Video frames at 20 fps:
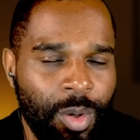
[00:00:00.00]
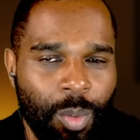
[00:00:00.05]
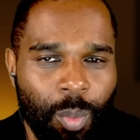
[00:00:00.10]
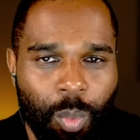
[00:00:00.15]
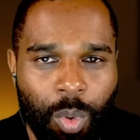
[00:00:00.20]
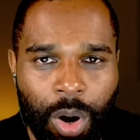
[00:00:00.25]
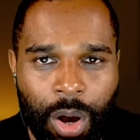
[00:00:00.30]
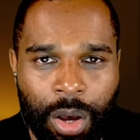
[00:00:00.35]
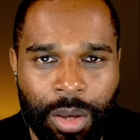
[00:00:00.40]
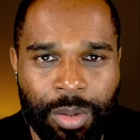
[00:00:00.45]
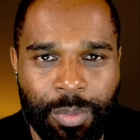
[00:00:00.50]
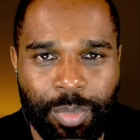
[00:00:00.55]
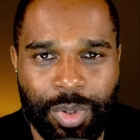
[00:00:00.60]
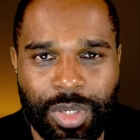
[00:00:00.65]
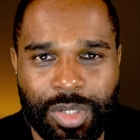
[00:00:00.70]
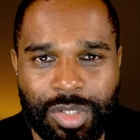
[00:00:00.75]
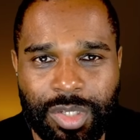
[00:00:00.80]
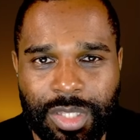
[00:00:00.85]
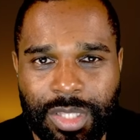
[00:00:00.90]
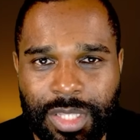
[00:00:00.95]
Why?
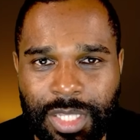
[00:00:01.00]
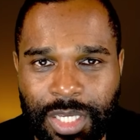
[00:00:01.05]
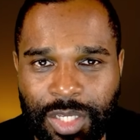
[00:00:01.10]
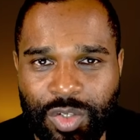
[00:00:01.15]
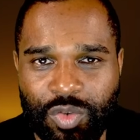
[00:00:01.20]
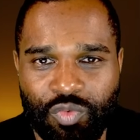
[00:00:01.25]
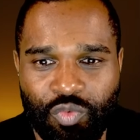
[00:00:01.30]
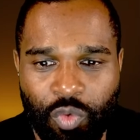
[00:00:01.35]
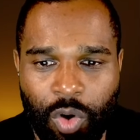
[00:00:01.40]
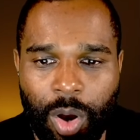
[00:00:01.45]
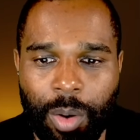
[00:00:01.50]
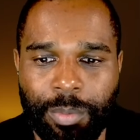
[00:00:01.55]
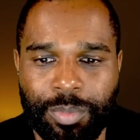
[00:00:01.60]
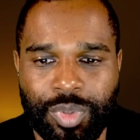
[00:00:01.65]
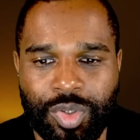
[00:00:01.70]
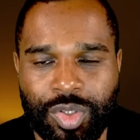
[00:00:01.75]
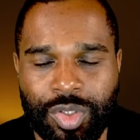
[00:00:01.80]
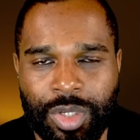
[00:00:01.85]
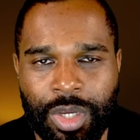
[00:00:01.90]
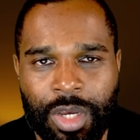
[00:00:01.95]
Because it
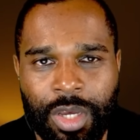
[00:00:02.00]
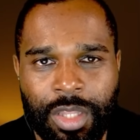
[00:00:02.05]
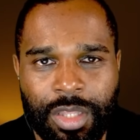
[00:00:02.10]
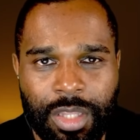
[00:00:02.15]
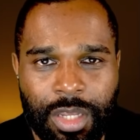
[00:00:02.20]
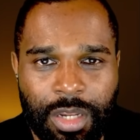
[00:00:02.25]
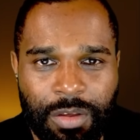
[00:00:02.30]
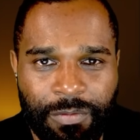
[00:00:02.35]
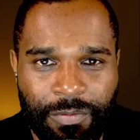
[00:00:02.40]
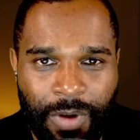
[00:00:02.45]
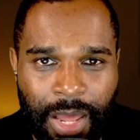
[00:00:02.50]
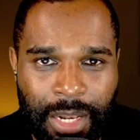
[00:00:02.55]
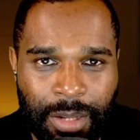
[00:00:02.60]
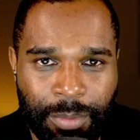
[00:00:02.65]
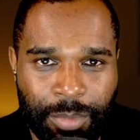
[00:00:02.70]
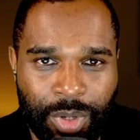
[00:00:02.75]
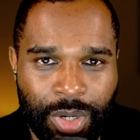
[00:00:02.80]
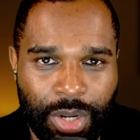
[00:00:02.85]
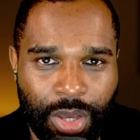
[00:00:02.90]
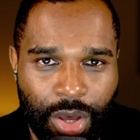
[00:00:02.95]
disrupts the
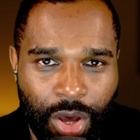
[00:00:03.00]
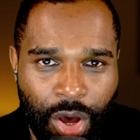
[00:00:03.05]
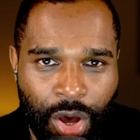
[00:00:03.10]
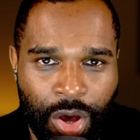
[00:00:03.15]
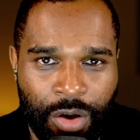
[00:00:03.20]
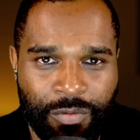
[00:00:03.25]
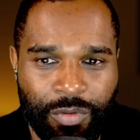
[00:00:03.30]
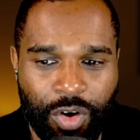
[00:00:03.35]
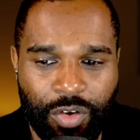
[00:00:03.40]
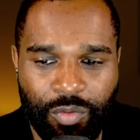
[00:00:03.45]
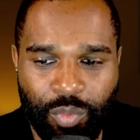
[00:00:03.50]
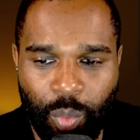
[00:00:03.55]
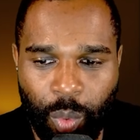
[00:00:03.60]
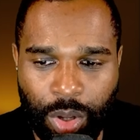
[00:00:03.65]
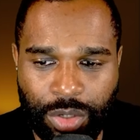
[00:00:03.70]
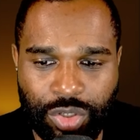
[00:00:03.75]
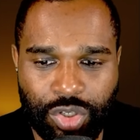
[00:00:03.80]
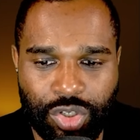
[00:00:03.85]
development curve of one